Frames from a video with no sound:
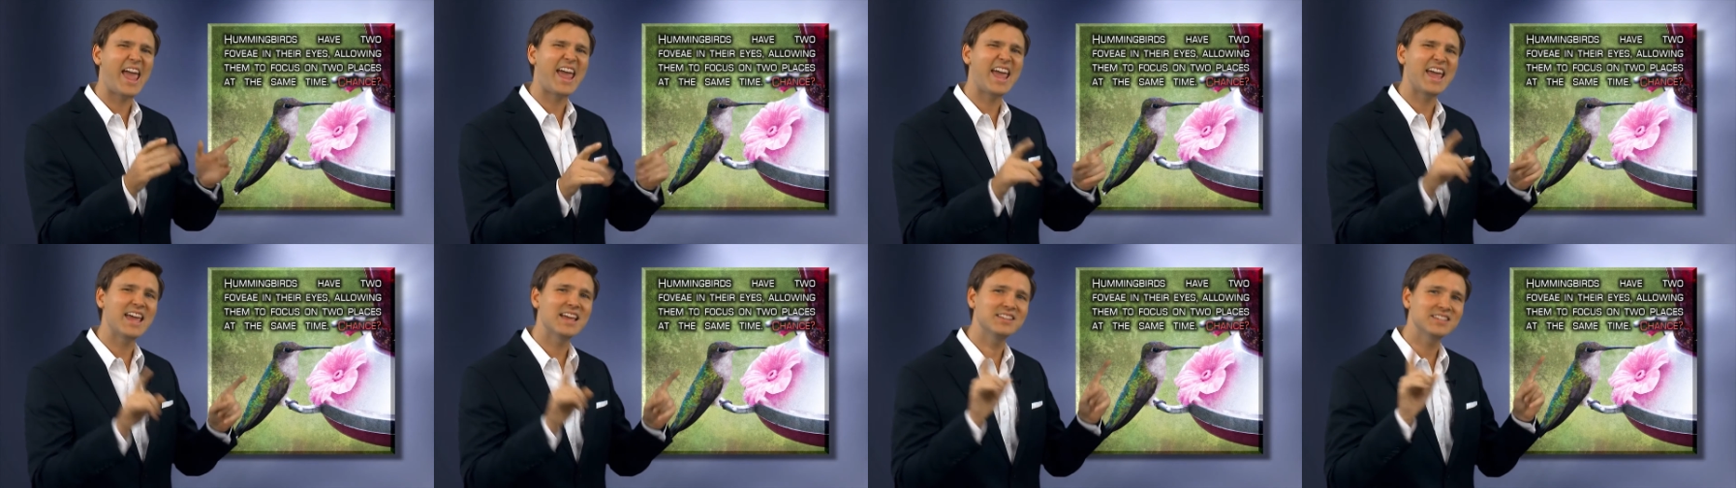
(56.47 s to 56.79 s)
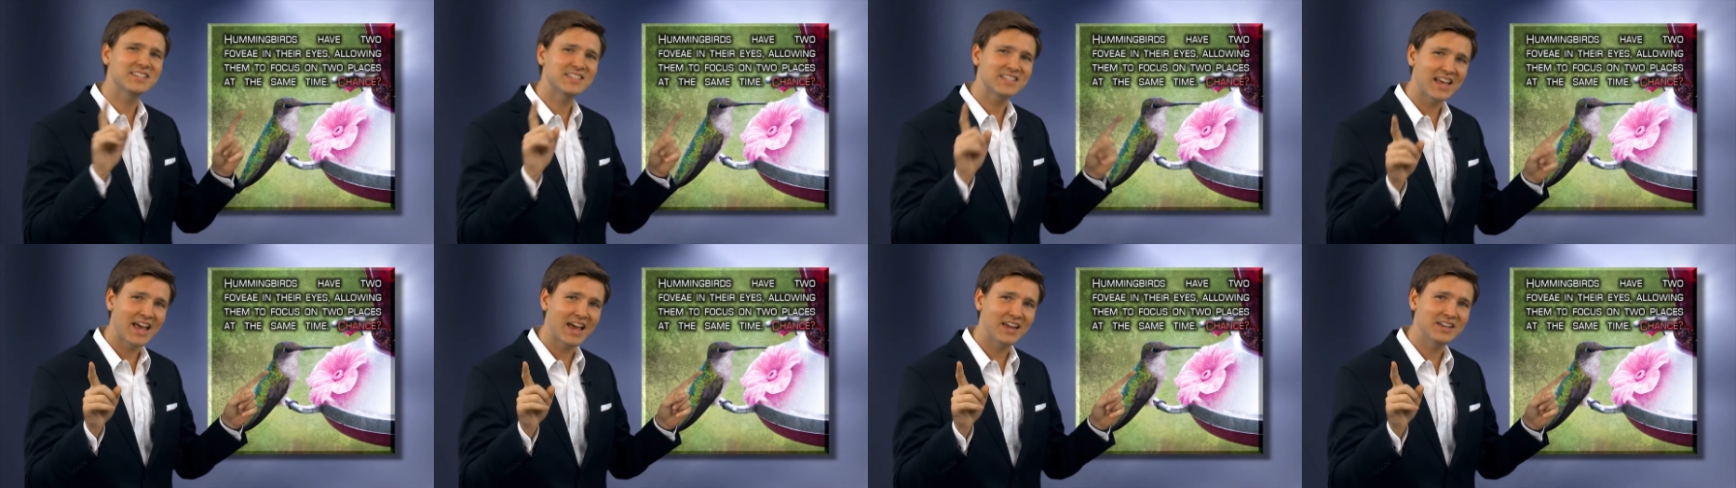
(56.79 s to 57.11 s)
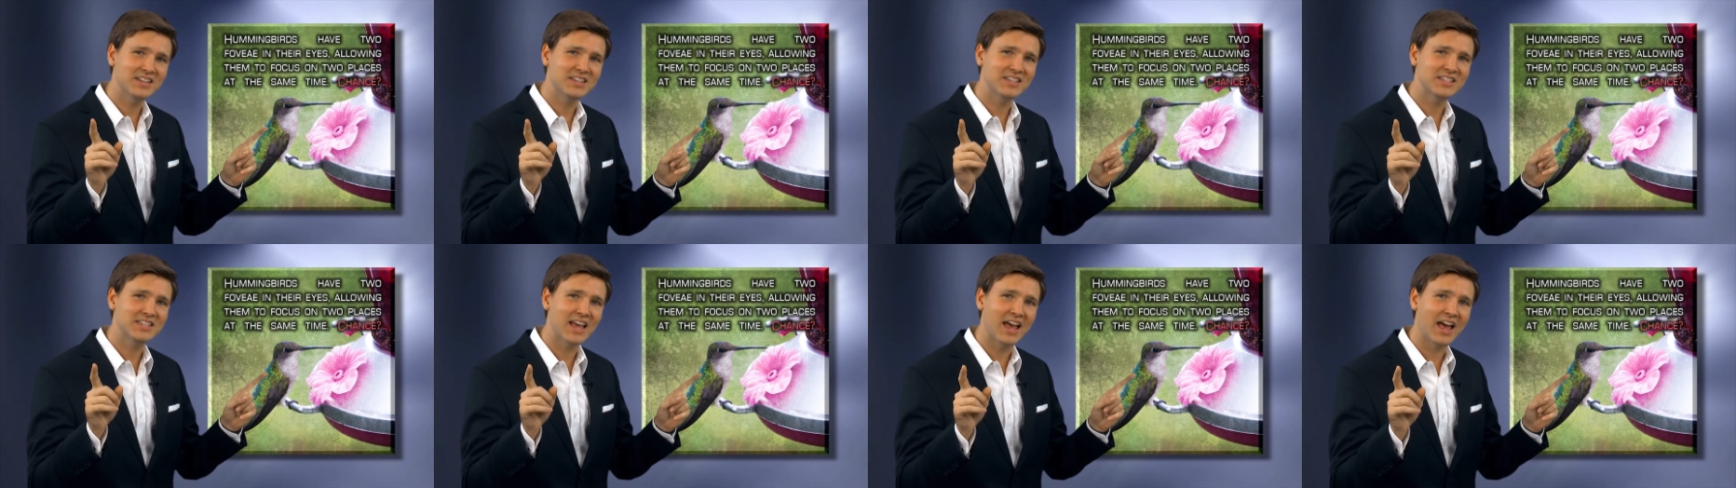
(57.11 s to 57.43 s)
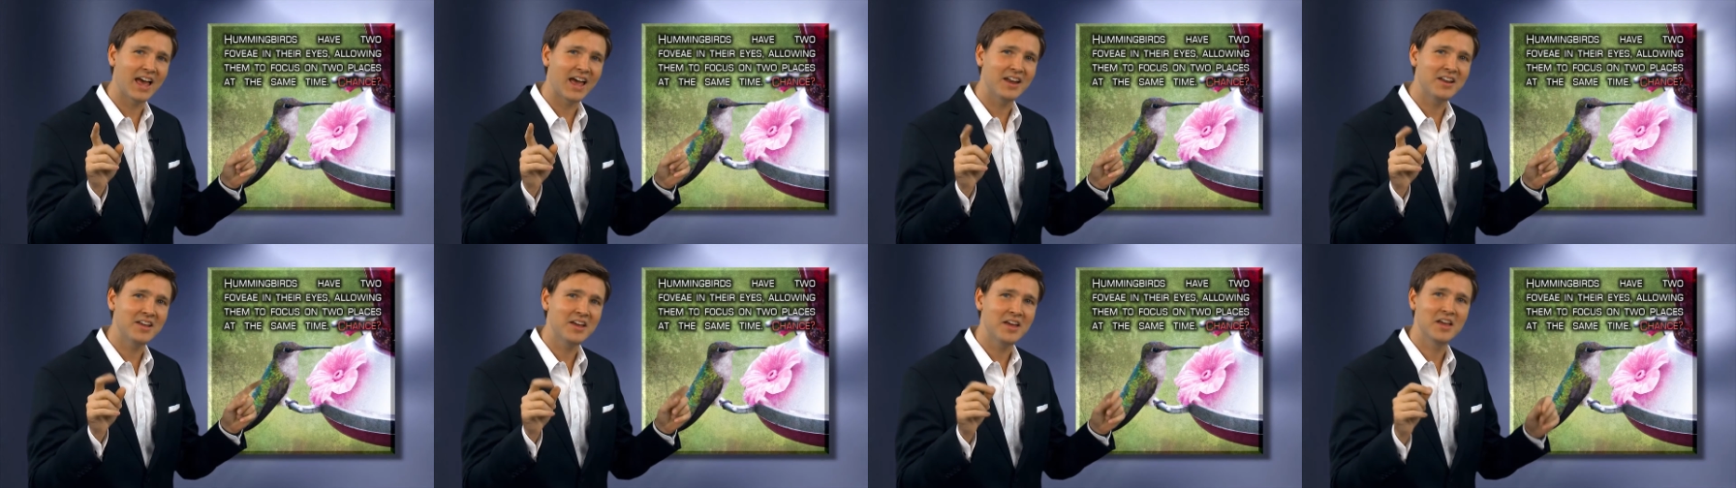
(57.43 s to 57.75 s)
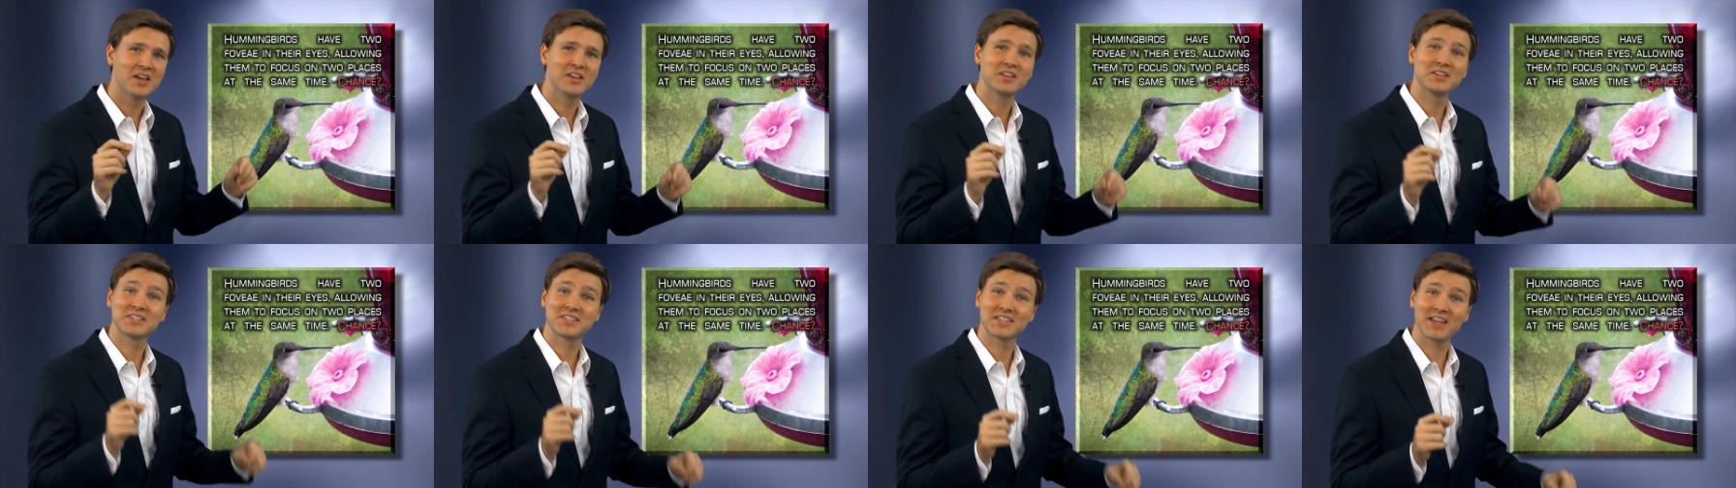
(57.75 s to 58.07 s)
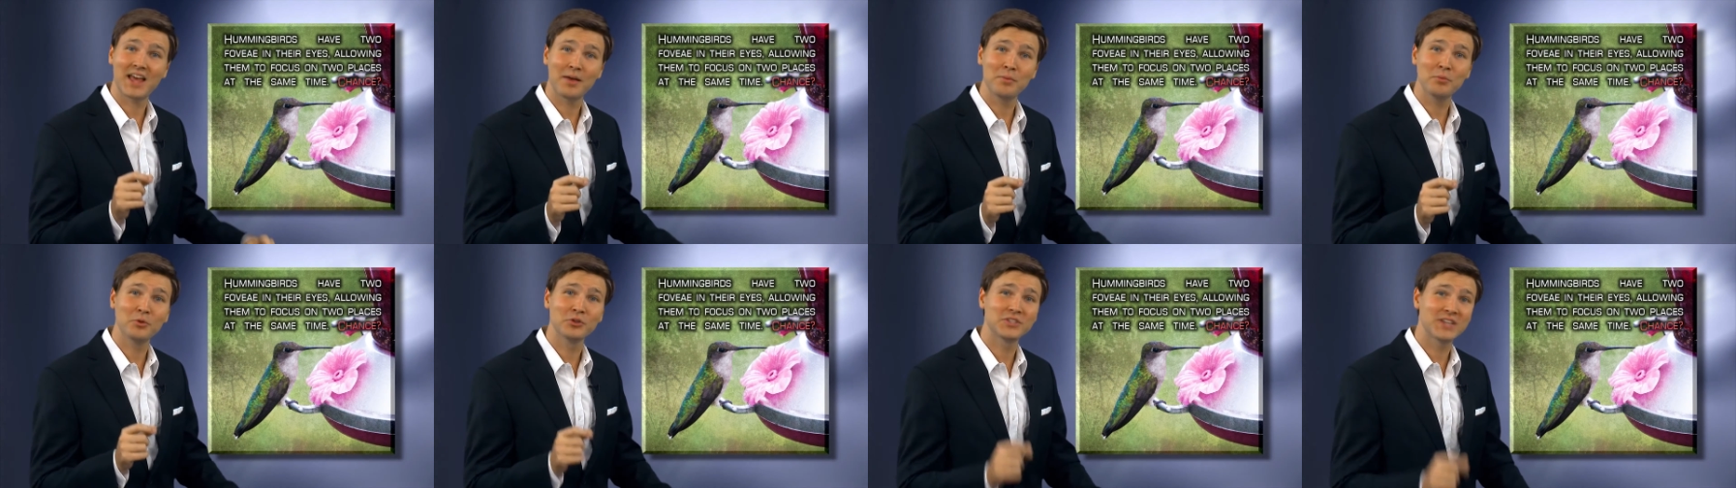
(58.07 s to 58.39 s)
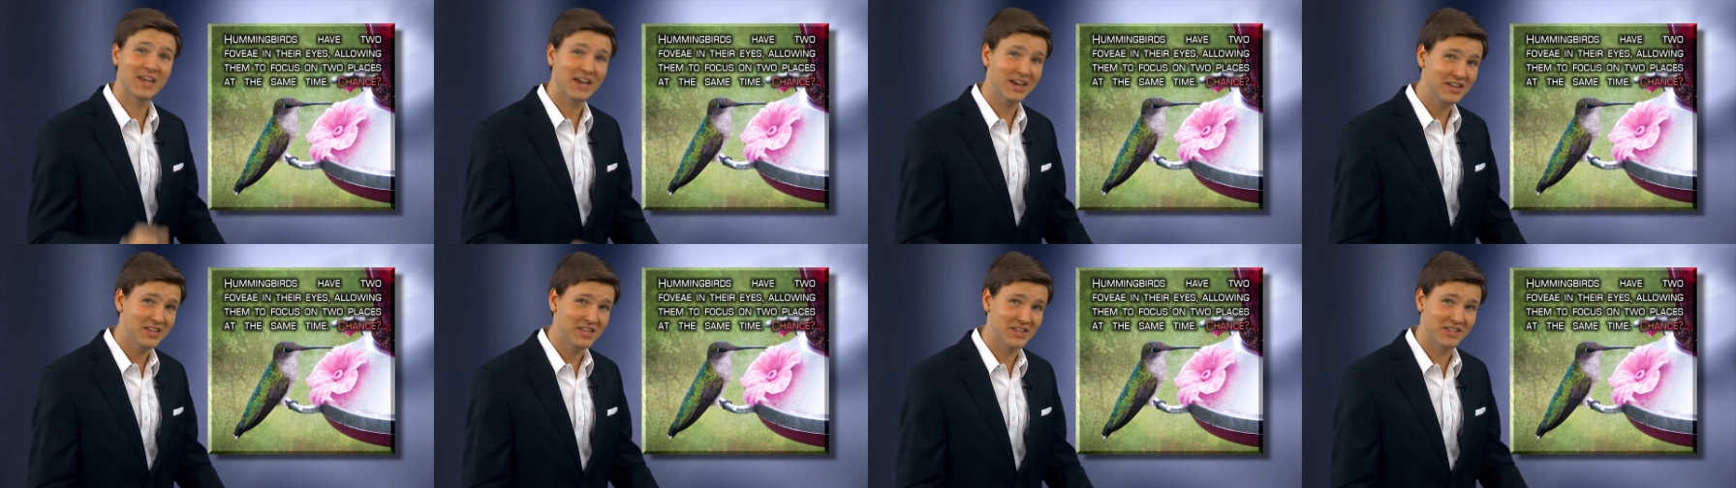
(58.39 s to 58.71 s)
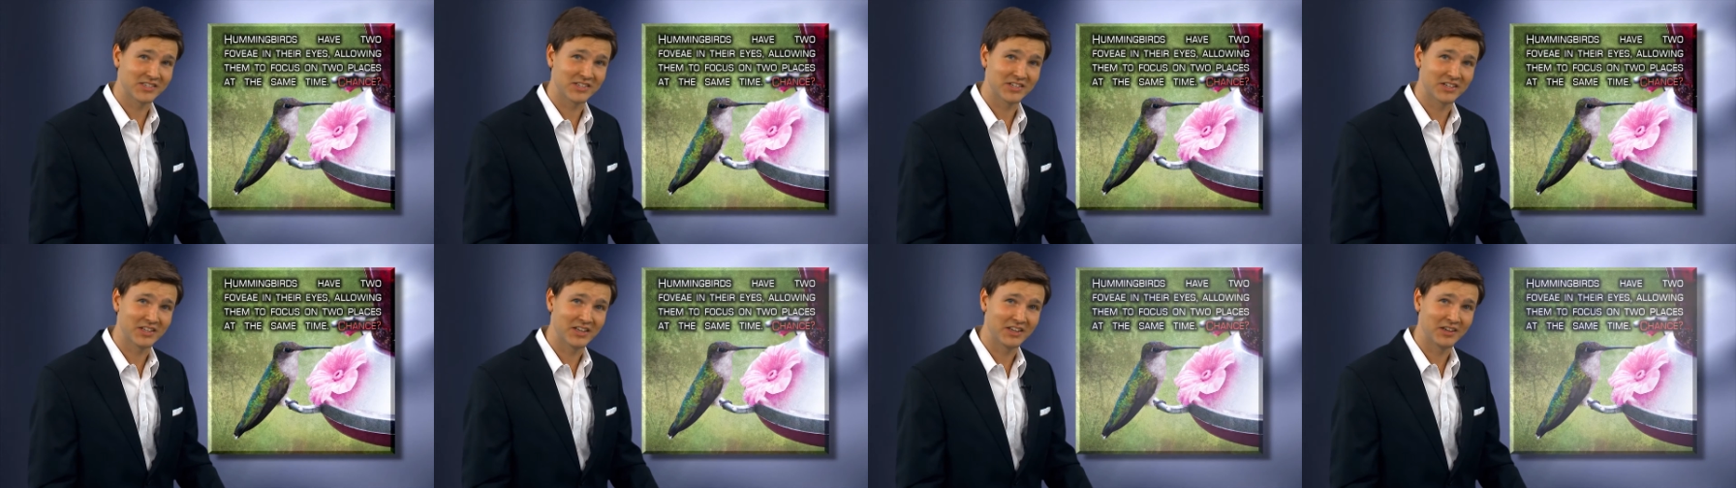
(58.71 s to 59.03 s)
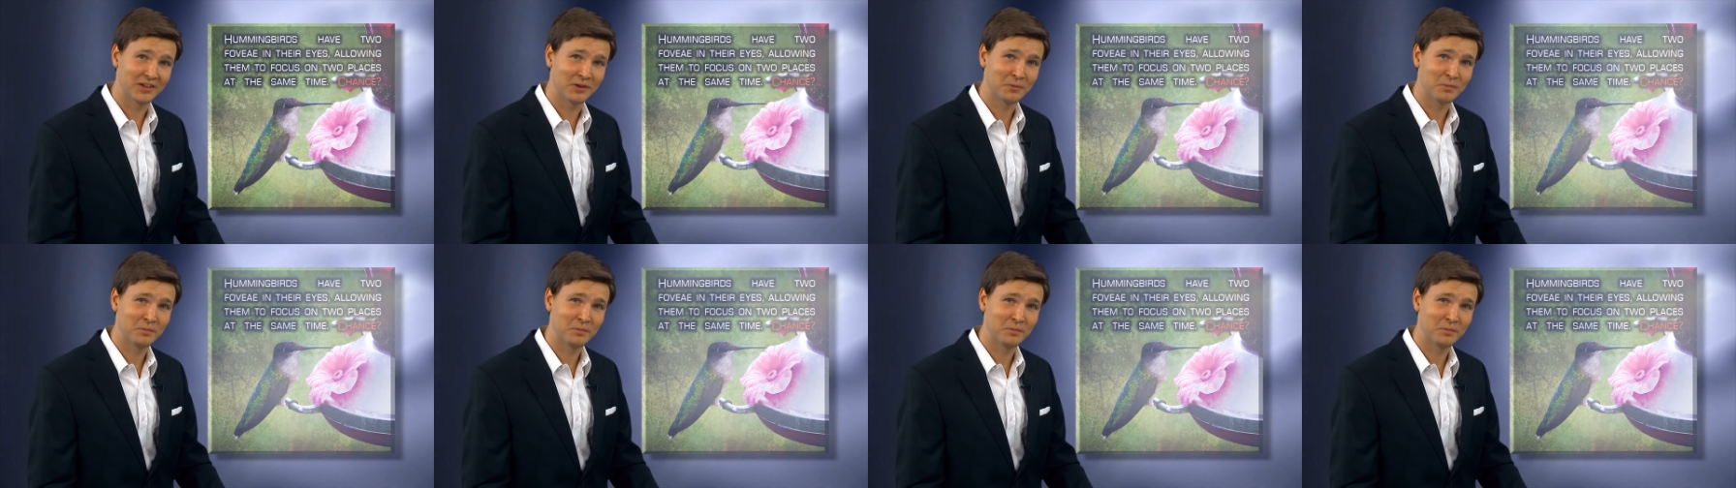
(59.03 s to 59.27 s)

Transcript: and side to side simultaneously.